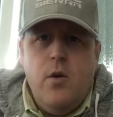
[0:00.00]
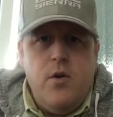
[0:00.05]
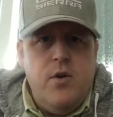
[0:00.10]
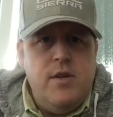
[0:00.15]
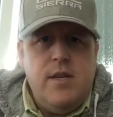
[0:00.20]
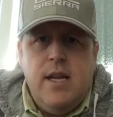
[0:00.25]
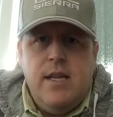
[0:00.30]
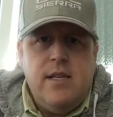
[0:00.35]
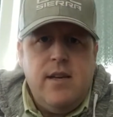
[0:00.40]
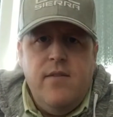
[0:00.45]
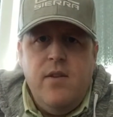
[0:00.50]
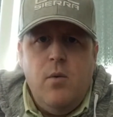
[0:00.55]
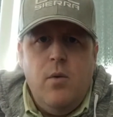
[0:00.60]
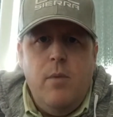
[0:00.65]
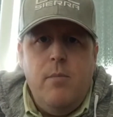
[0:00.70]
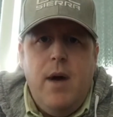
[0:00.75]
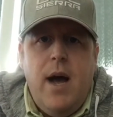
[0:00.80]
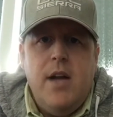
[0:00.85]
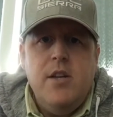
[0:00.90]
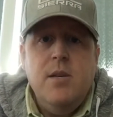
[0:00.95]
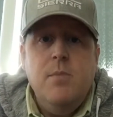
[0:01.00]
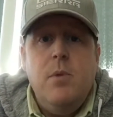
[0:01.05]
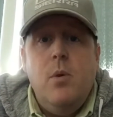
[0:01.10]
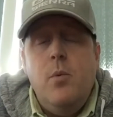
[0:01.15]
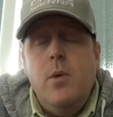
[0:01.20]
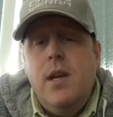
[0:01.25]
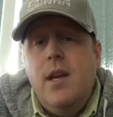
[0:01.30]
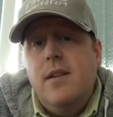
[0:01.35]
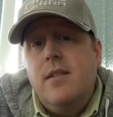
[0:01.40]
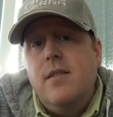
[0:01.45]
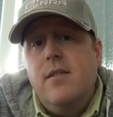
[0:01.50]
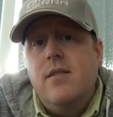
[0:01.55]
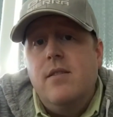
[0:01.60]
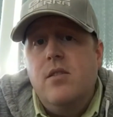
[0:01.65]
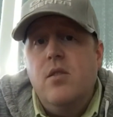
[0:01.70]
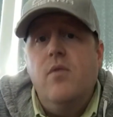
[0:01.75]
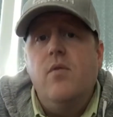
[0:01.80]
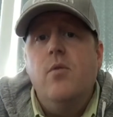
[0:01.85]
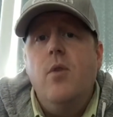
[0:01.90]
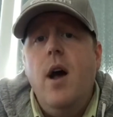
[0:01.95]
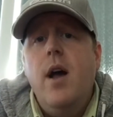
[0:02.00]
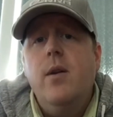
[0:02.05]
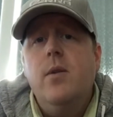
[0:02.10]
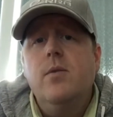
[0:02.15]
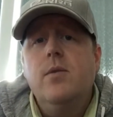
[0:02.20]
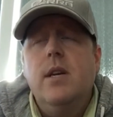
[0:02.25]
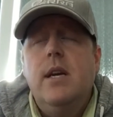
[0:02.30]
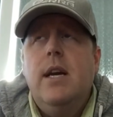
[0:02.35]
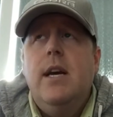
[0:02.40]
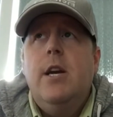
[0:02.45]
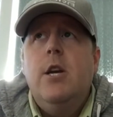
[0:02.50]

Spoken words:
Z71 badging, but when we get to the Silverados,